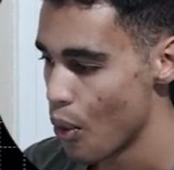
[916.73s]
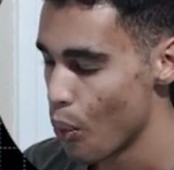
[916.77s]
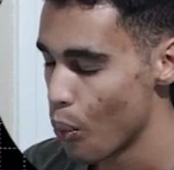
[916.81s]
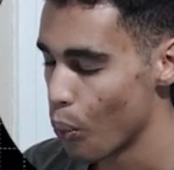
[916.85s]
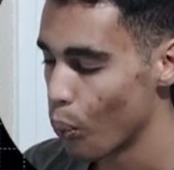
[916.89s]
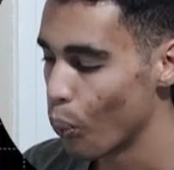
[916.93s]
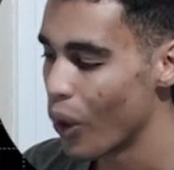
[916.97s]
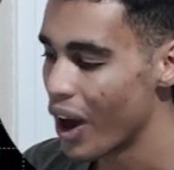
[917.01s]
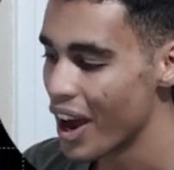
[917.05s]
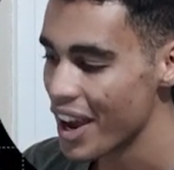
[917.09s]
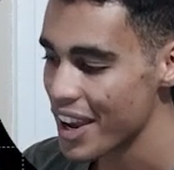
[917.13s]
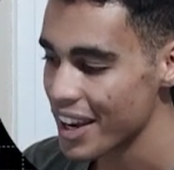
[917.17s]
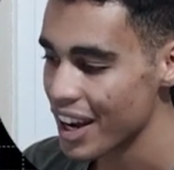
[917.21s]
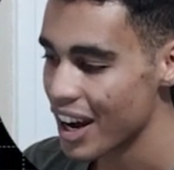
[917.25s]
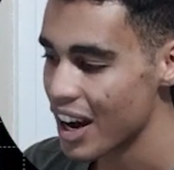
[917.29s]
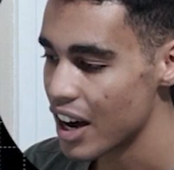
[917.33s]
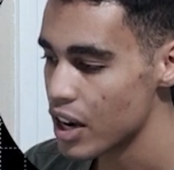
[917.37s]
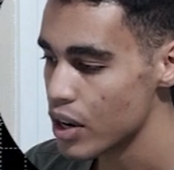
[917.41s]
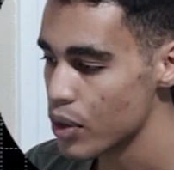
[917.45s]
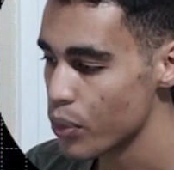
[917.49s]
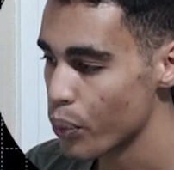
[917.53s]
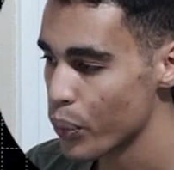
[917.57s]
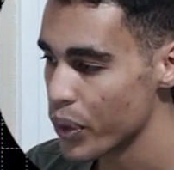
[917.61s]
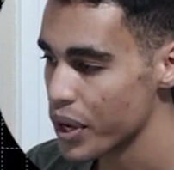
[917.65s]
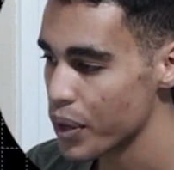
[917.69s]
Why
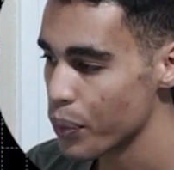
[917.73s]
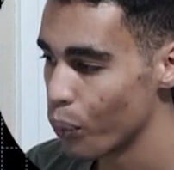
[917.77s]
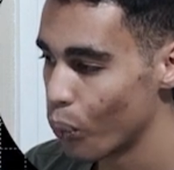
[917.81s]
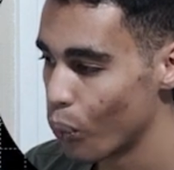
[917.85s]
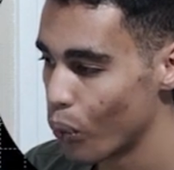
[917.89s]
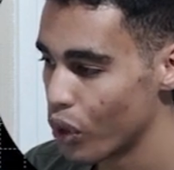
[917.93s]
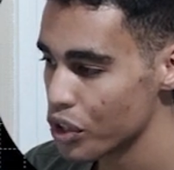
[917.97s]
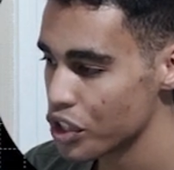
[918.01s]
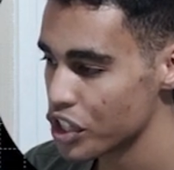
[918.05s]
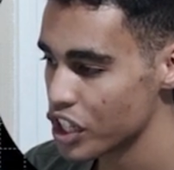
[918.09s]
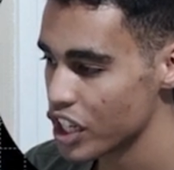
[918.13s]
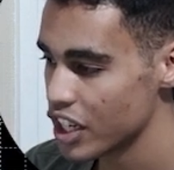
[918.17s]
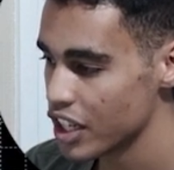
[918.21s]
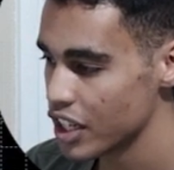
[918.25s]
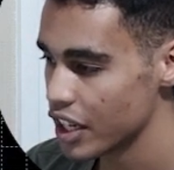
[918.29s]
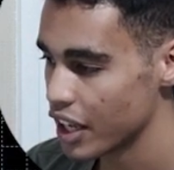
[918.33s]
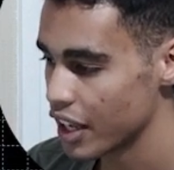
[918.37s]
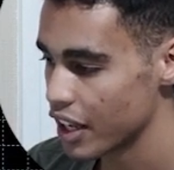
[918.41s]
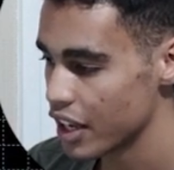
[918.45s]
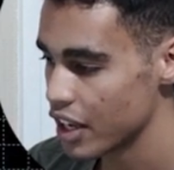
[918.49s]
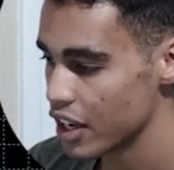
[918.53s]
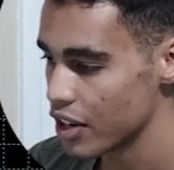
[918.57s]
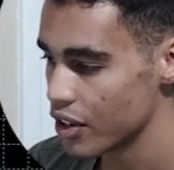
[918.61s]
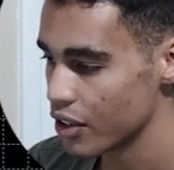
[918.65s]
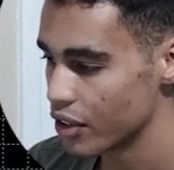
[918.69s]
are we watching
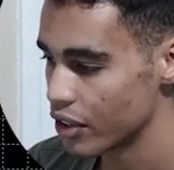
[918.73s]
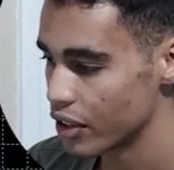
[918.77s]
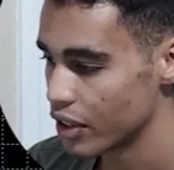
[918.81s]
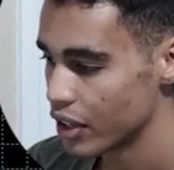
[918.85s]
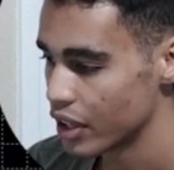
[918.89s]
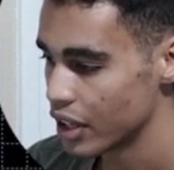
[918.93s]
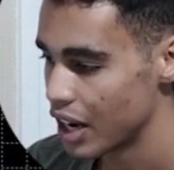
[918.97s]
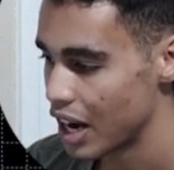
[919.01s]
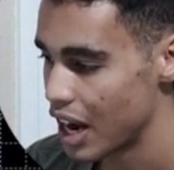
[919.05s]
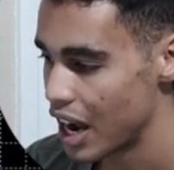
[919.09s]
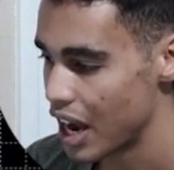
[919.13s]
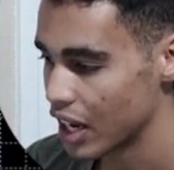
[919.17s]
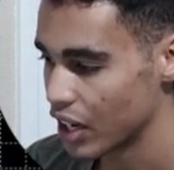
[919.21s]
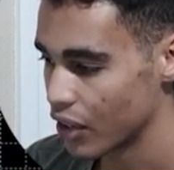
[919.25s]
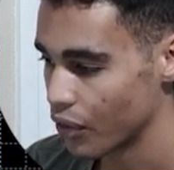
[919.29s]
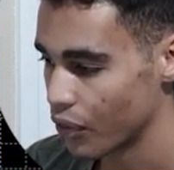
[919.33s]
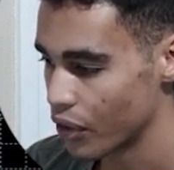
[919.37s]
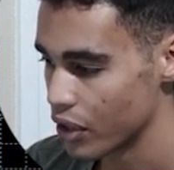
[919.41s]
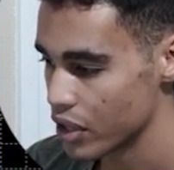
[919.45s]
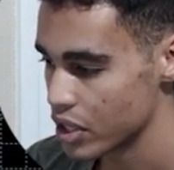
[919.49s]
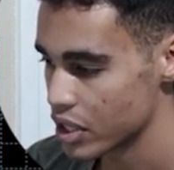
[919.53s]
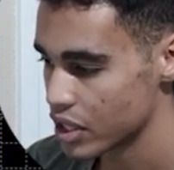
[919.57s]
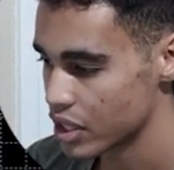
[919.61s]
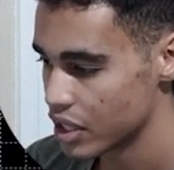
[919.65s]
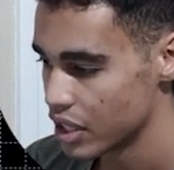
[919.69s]
here a
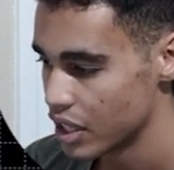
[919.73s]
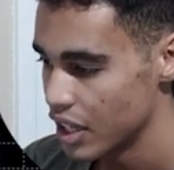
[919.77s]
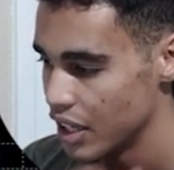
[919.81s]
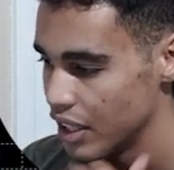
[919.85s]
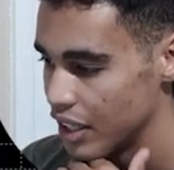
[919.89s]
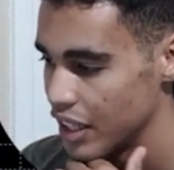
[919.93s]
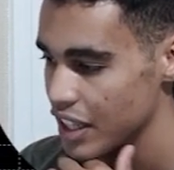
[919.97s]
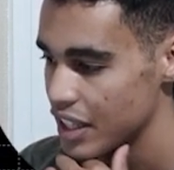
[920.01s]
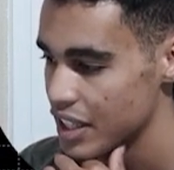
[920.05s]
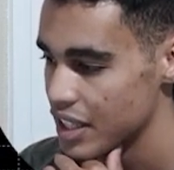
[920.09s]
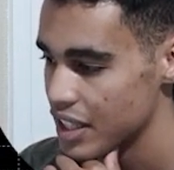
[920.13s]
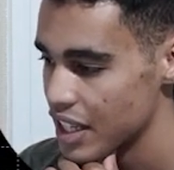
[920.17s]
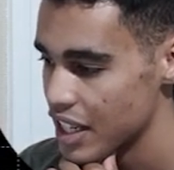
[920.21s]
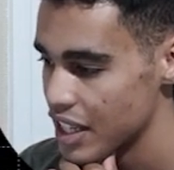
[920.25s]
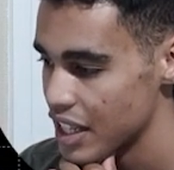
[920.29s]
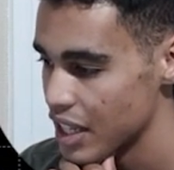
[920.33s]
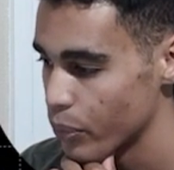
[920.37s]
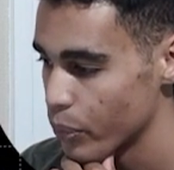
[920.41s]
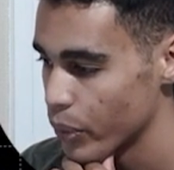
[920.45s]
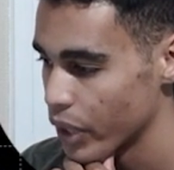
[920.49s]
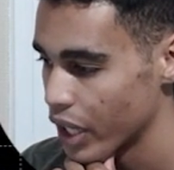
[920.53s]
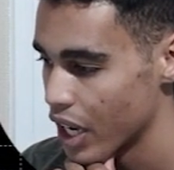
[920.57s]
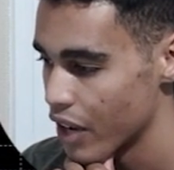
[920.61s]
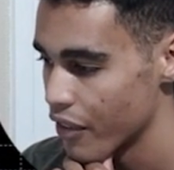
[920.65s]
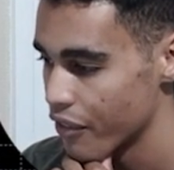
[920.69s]
cross? Let's say that
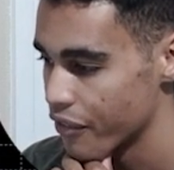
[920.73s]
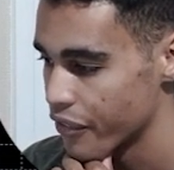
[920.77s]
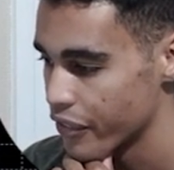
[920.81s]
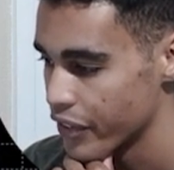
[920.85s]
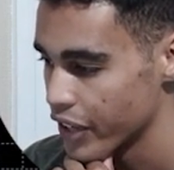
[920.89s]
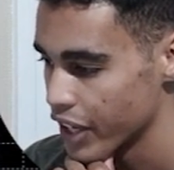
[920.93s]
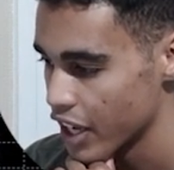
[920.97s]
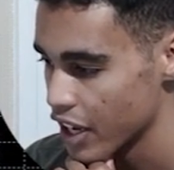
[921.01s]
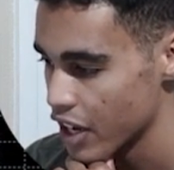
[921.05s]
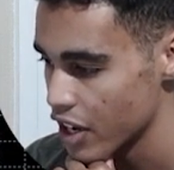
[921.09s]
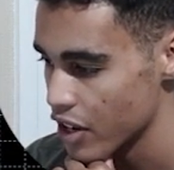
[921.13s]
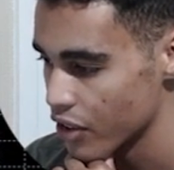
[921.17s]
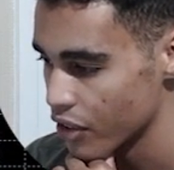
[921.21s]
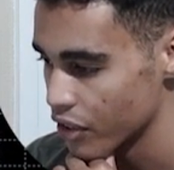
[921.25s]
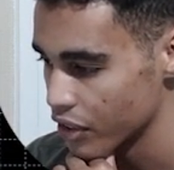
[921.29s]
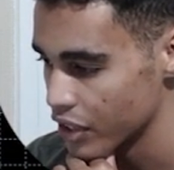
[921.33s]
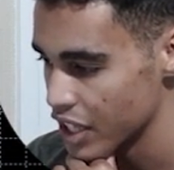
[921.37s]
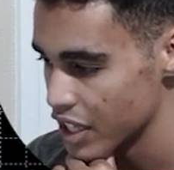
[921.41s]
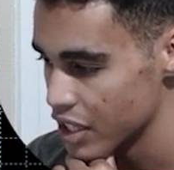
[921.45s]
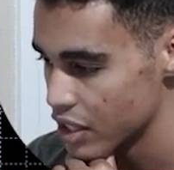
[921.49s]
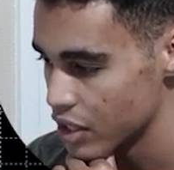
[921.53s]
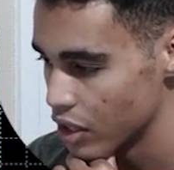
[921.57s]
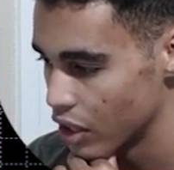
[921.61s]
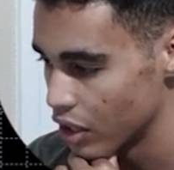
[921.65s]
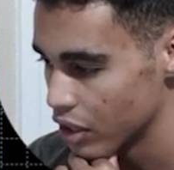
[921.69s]
we have here
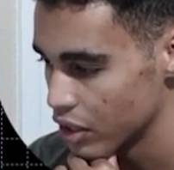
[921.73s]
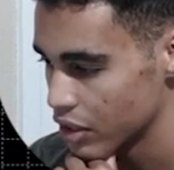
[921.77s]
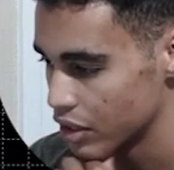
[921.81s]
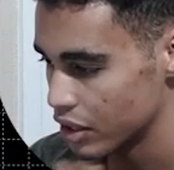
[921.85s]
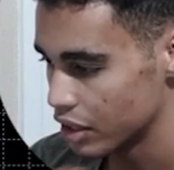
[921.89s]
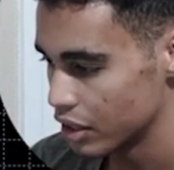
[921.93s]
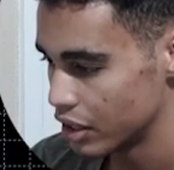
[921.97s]
this dot,